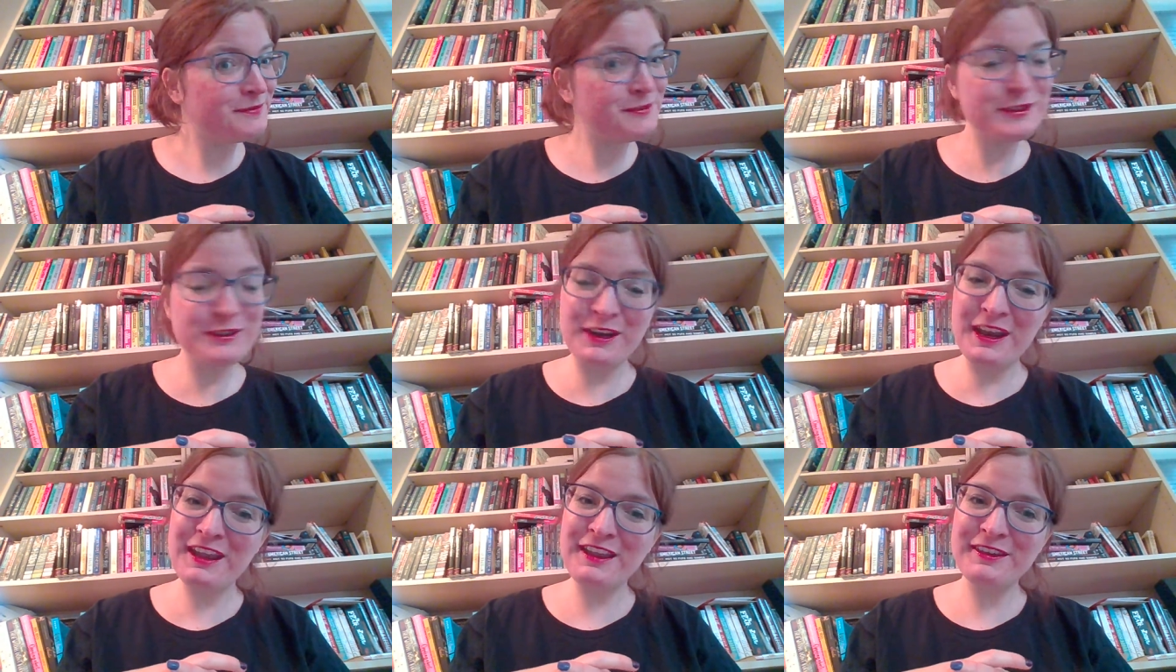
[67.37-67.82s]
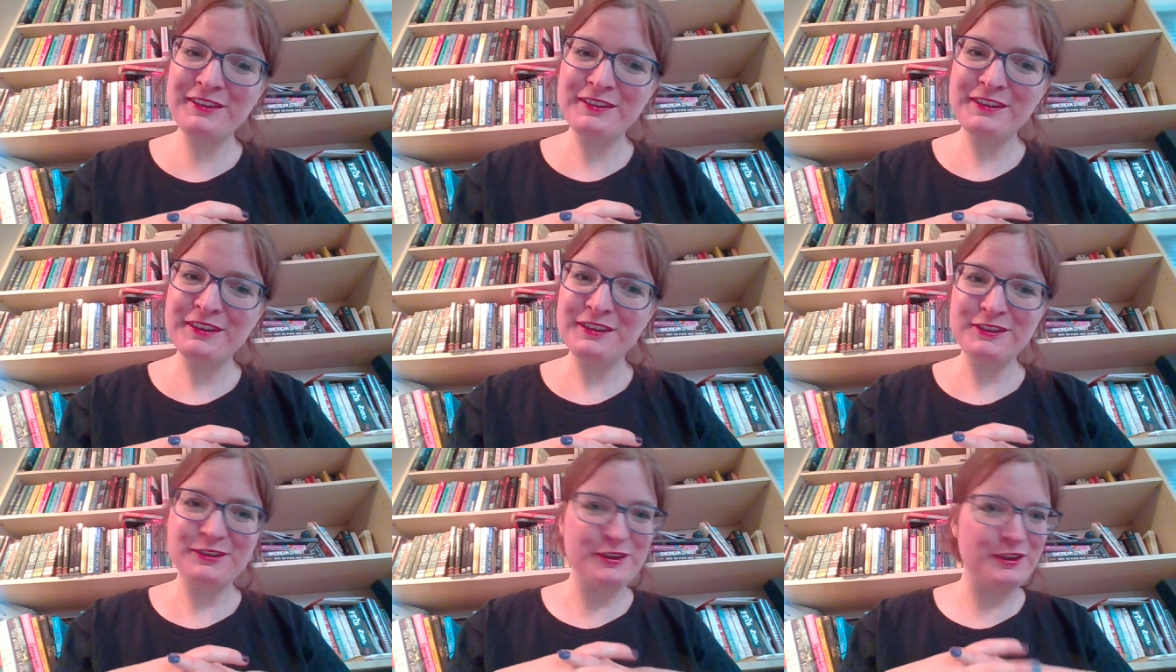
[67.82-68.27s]
today
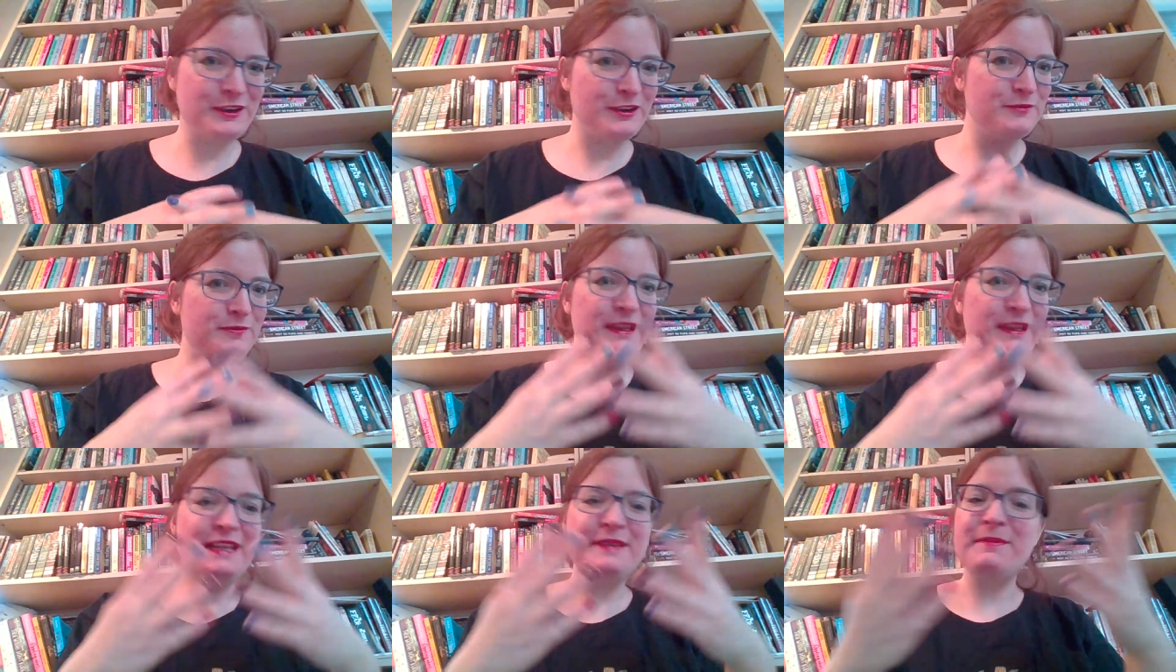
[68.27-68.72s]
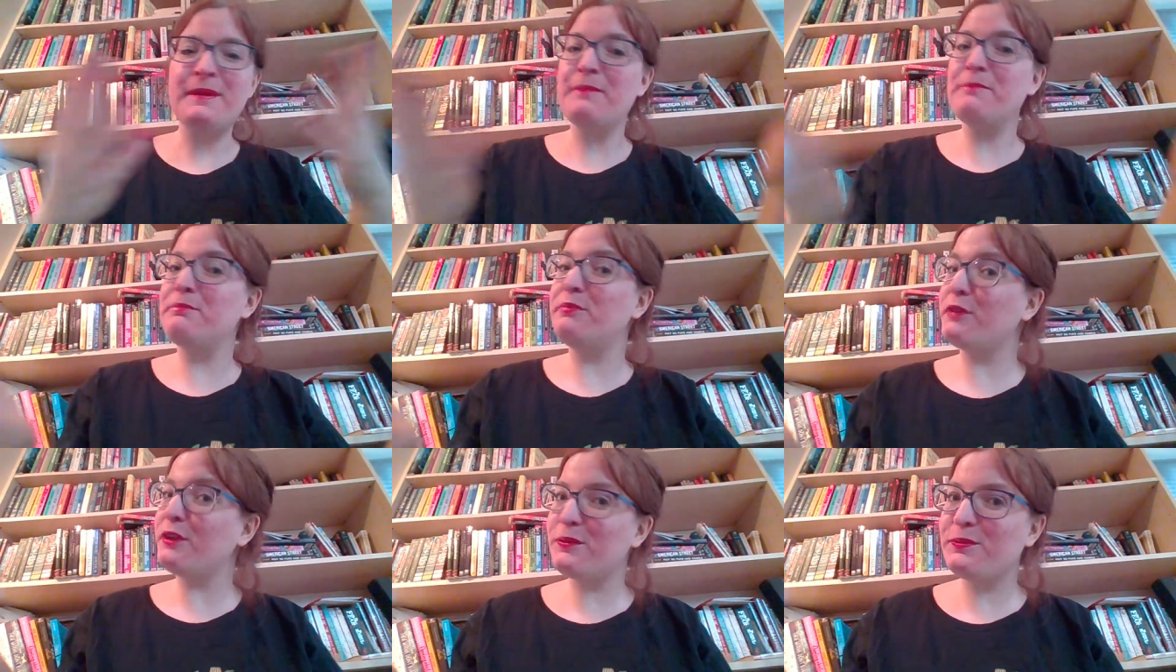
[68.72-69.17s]
you're gonna meet my
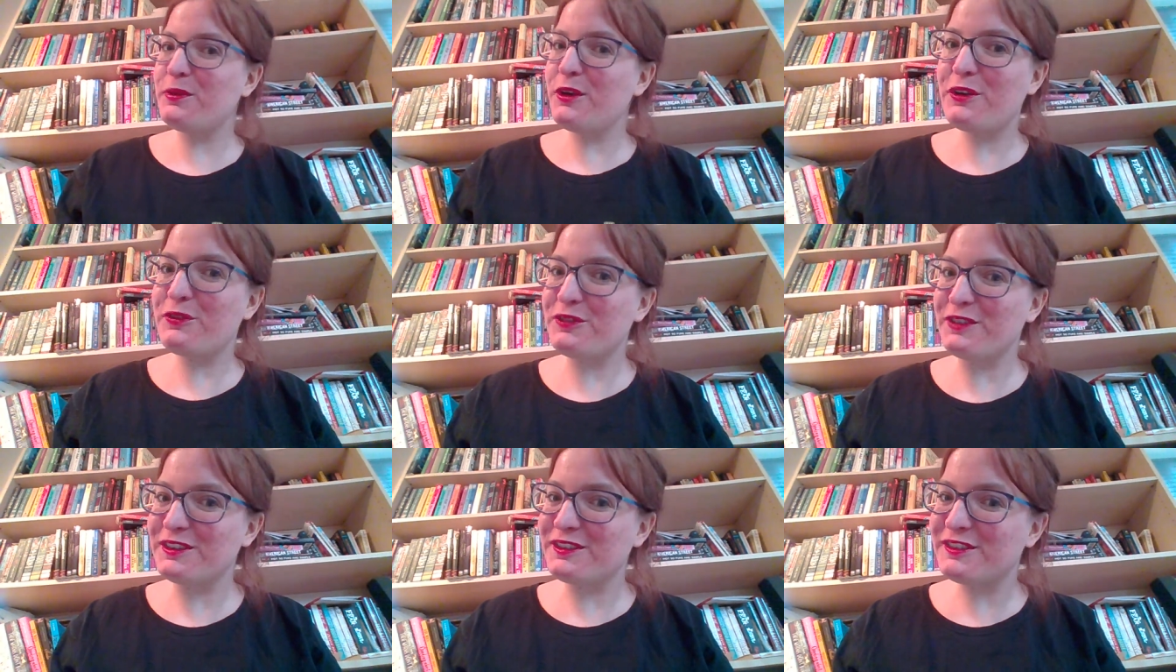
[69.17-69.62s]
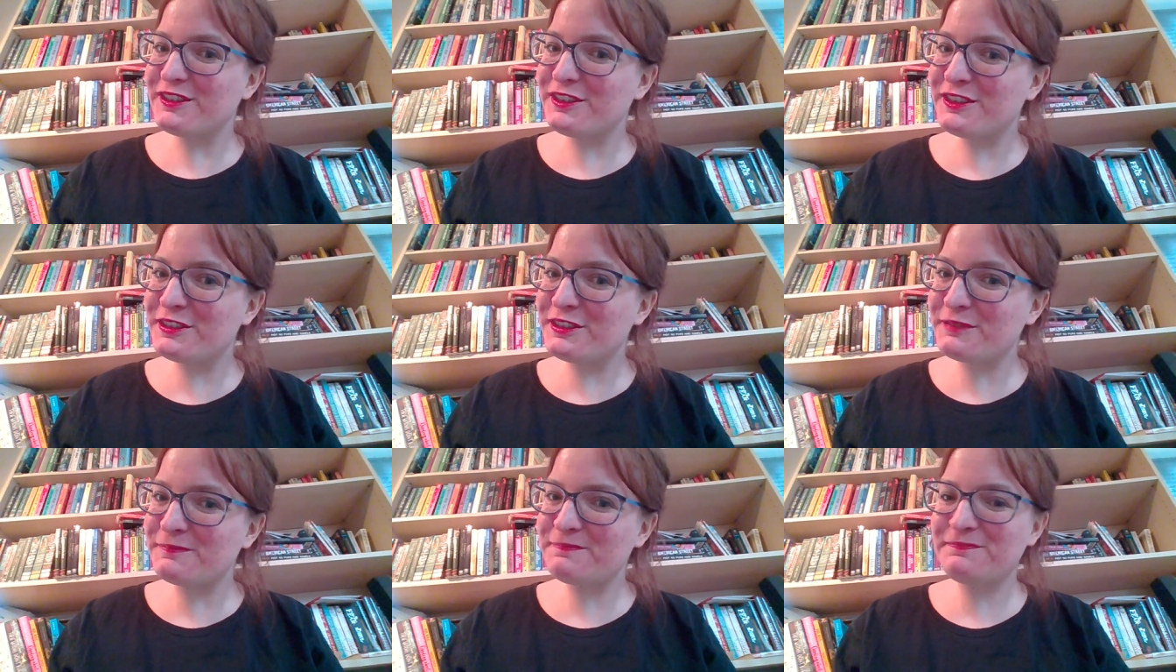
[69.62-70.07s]
book
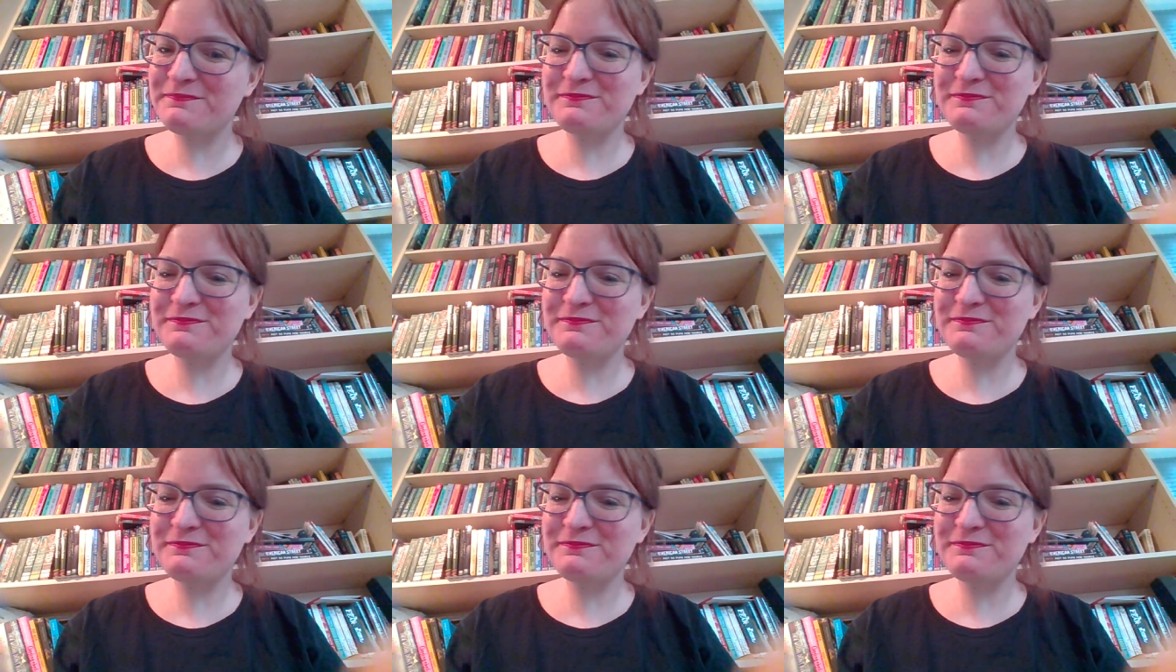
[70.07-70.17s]
boyfriends.